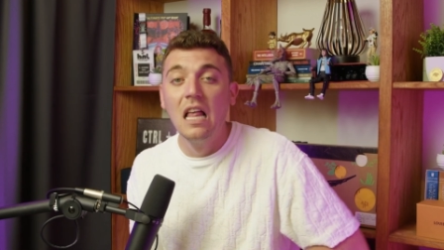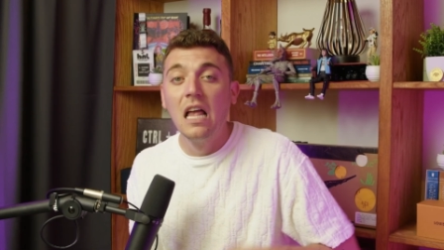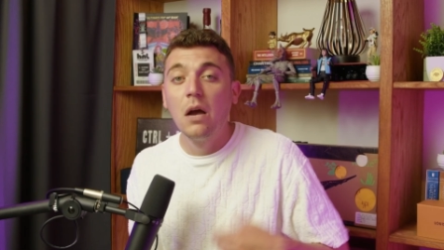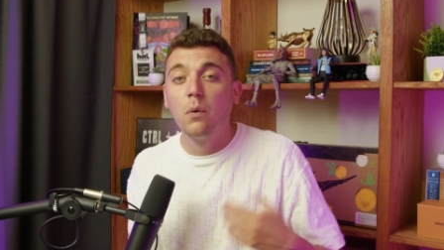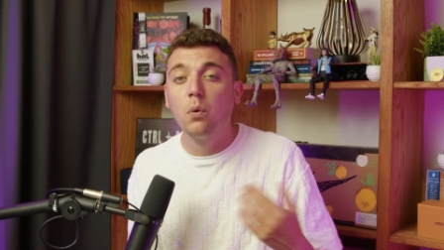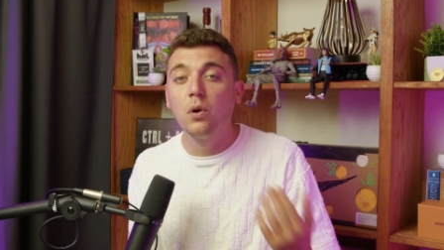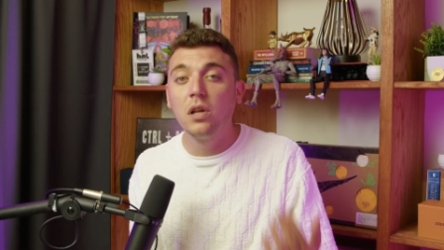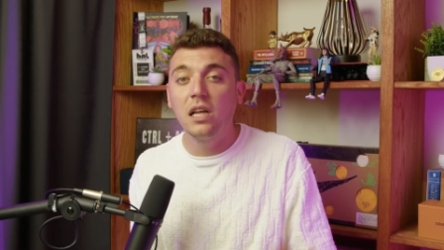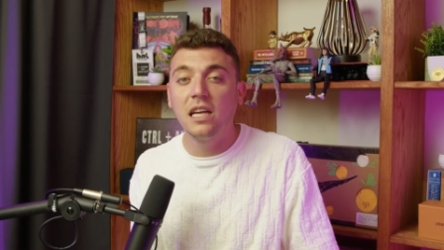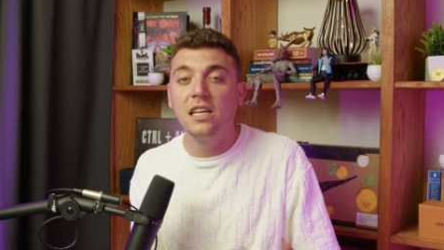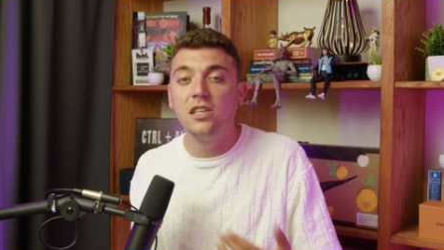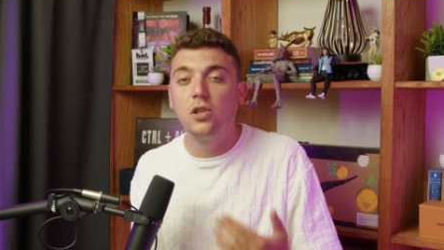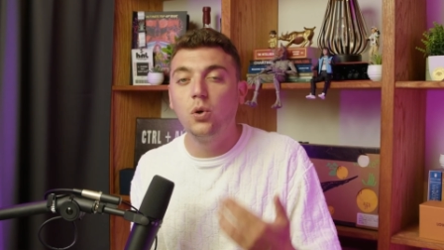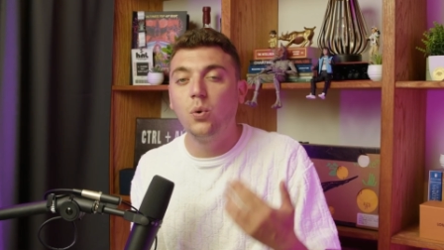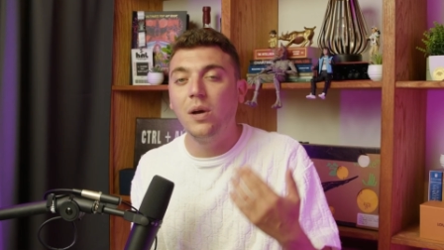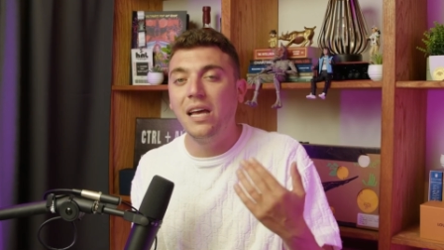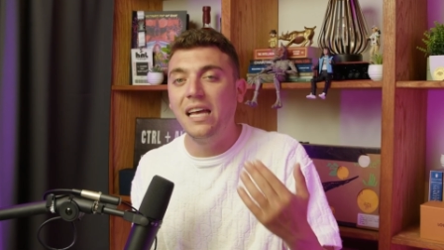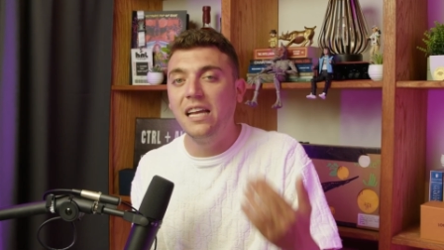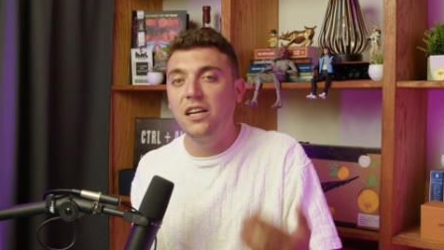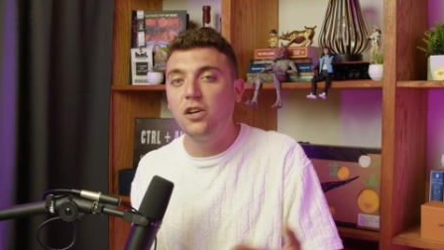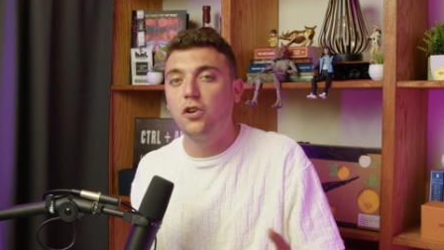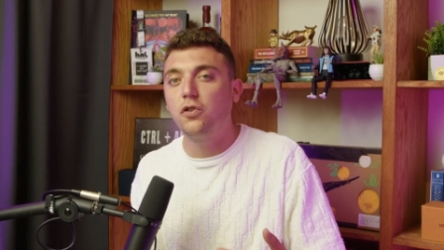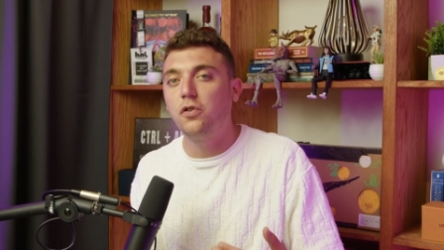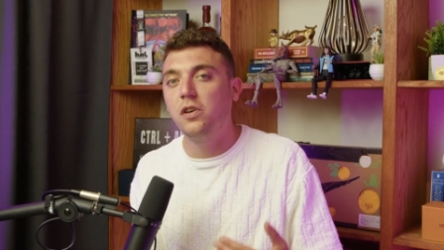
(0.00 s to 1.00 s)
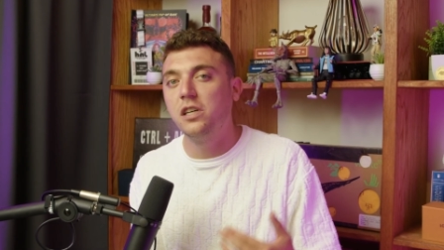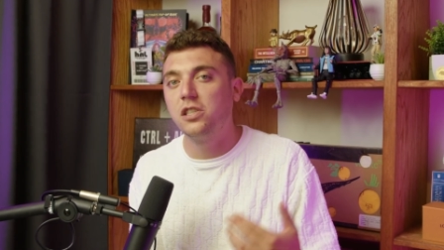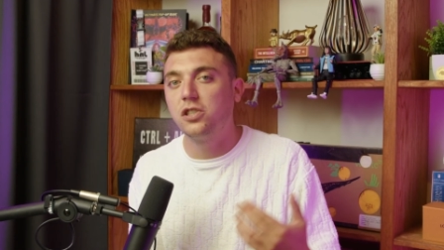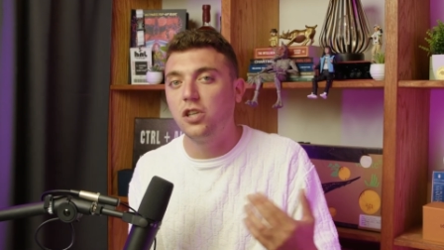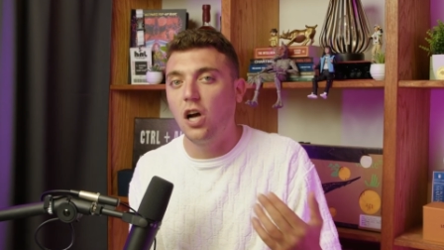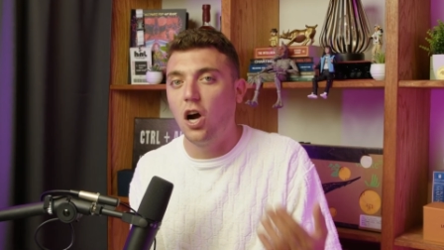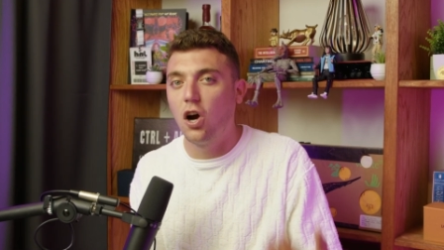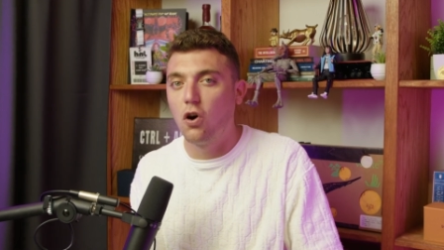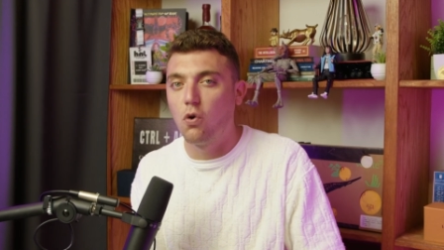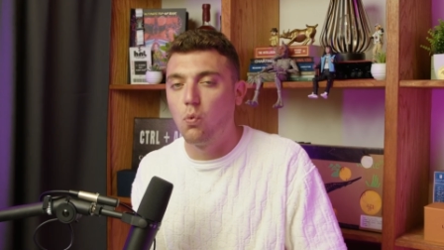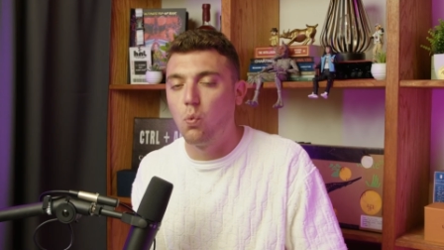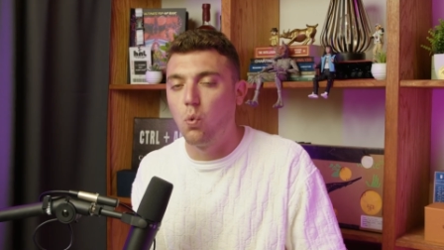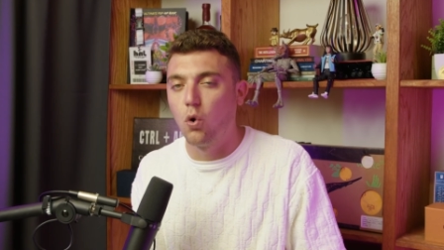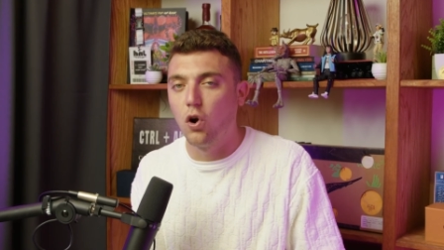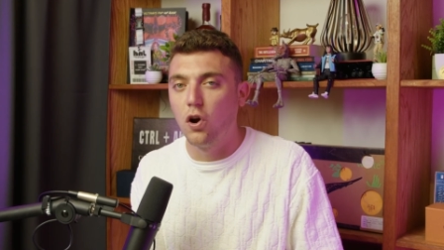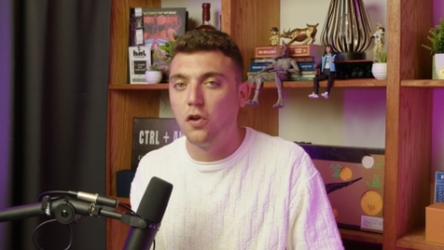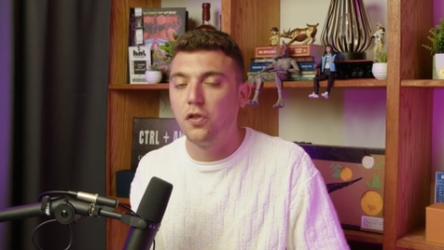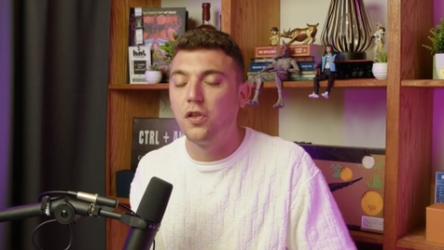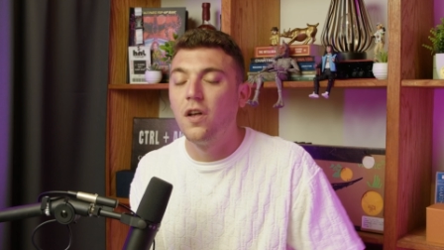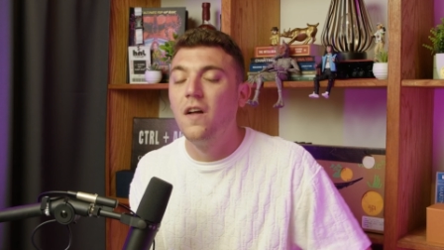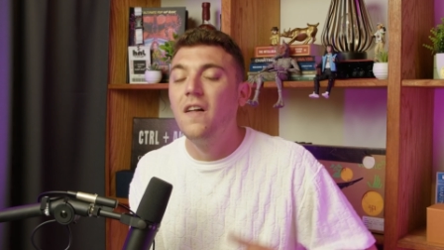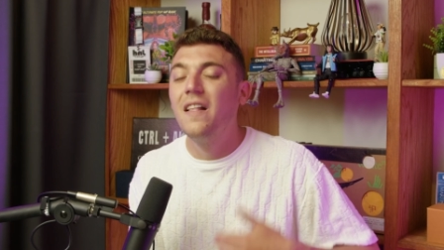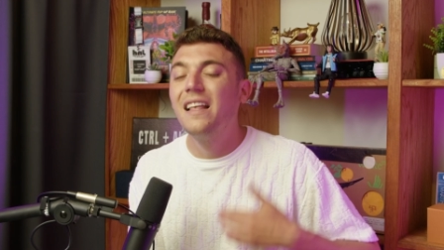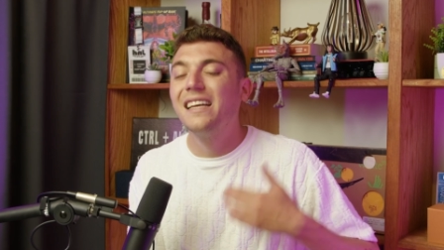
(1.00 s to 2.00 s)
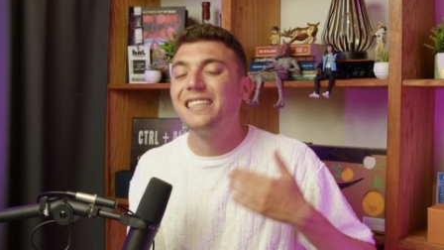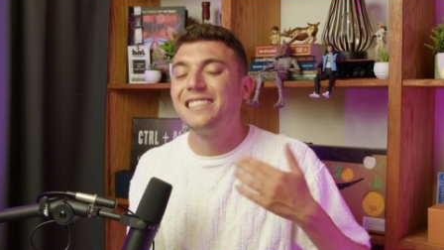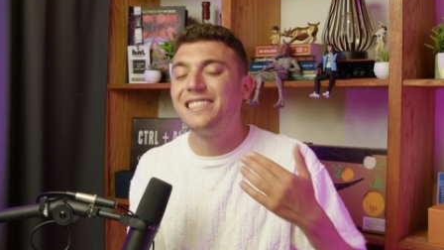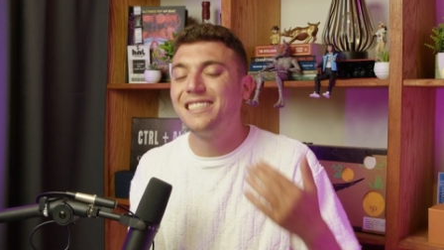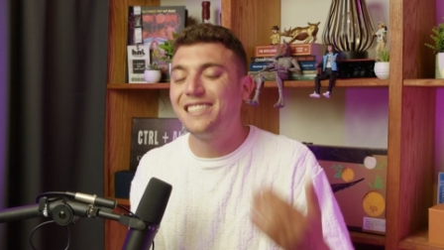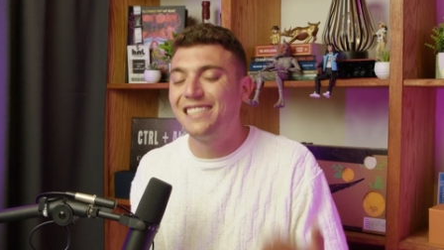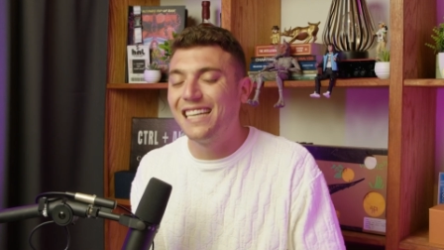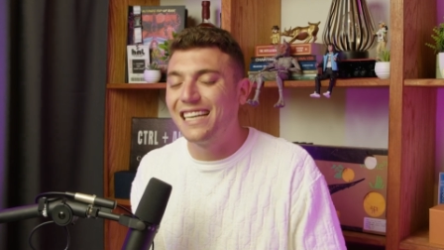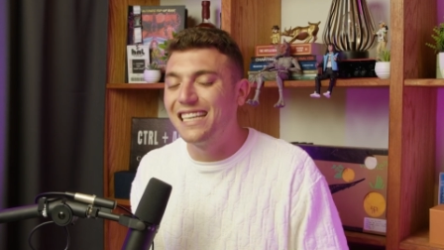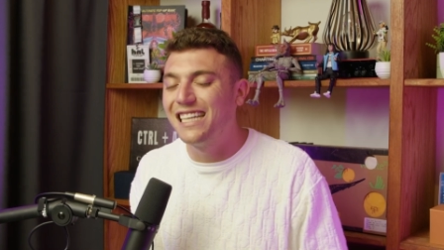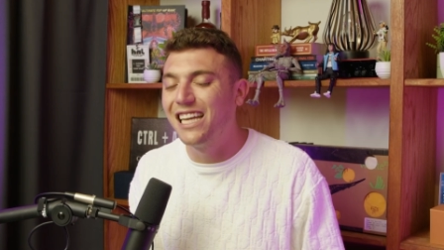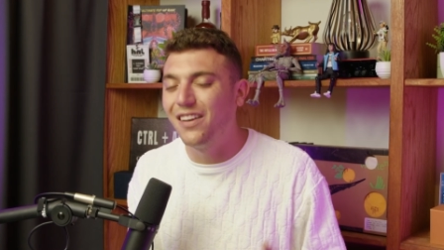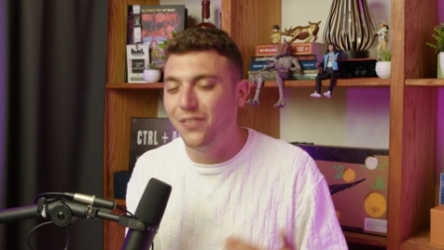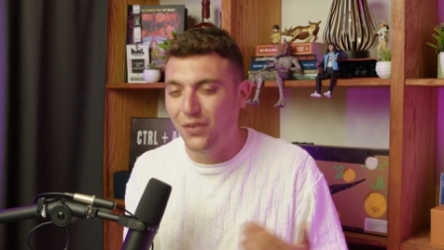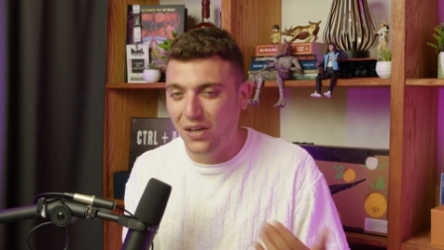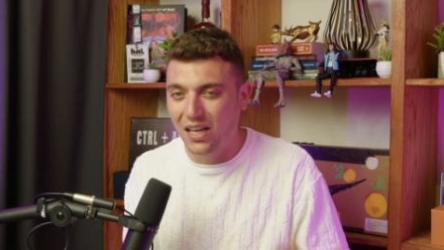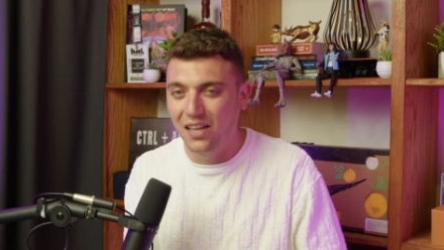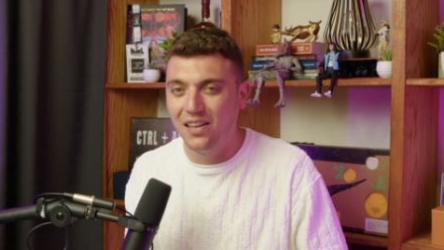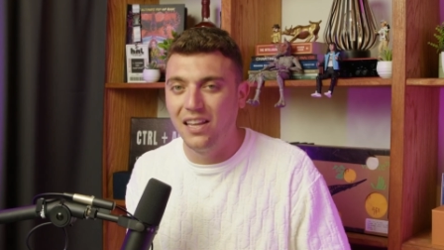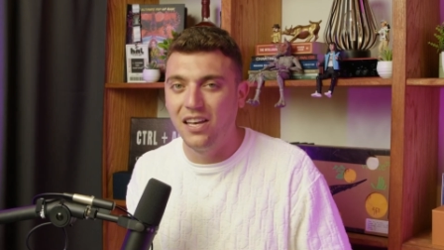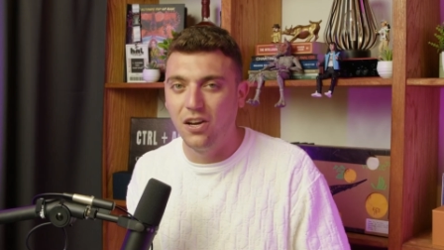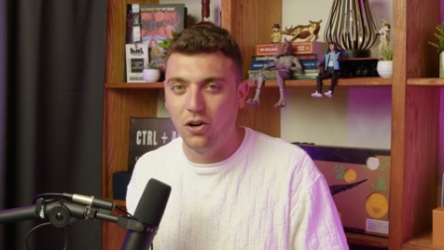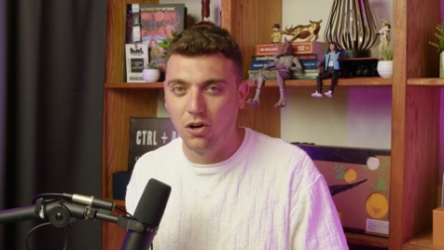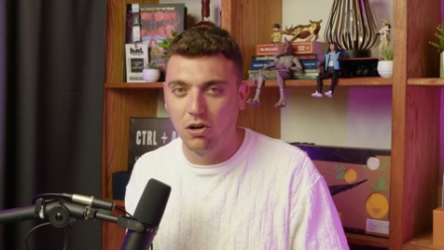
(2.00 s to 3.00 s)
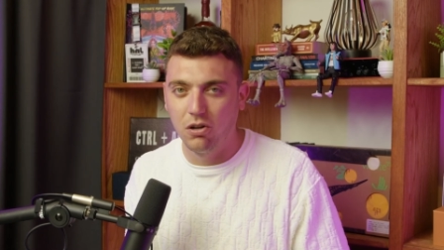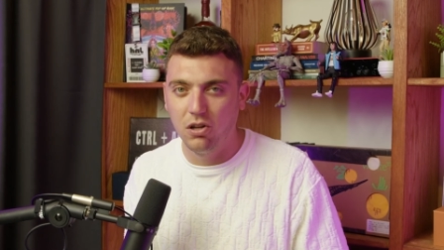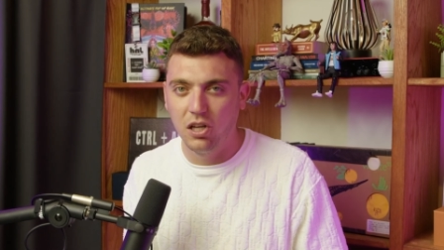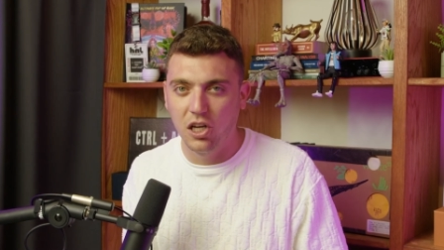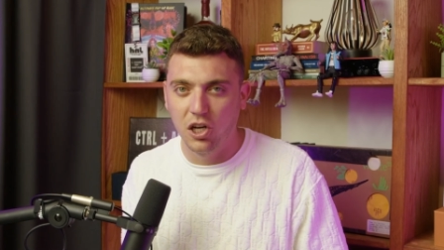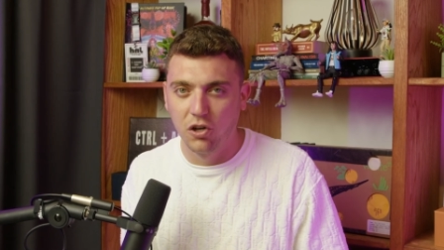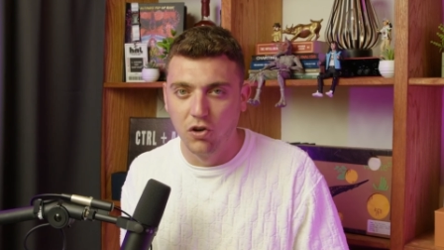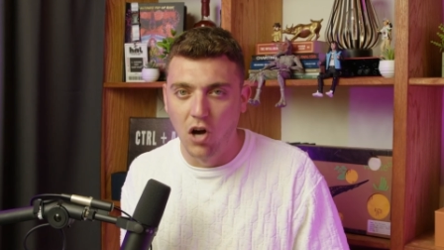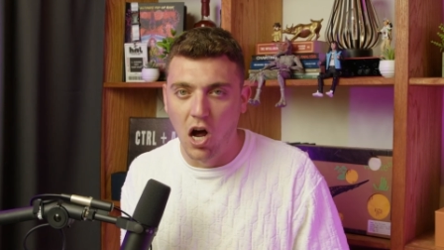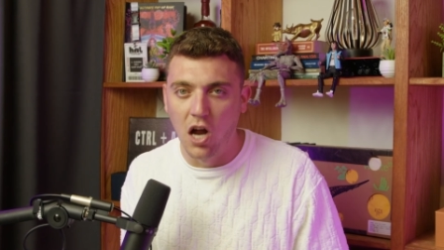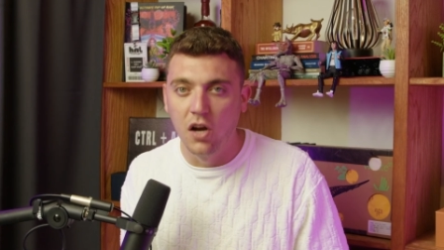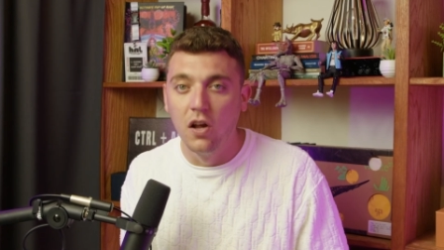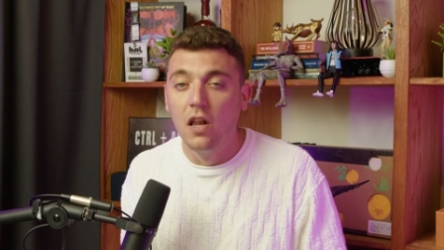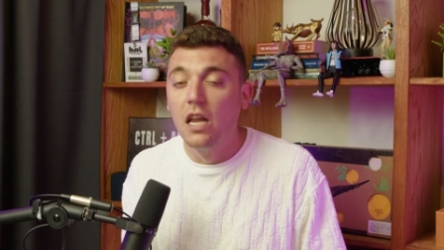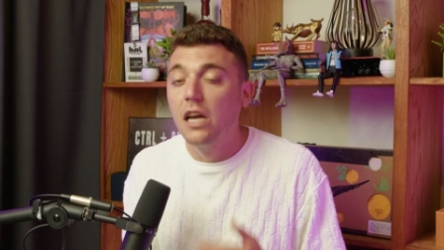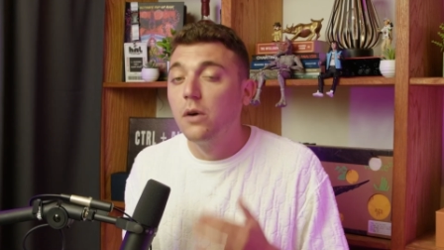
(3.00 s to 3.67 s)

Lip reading: We're looking to increase our worth significantly earlier on,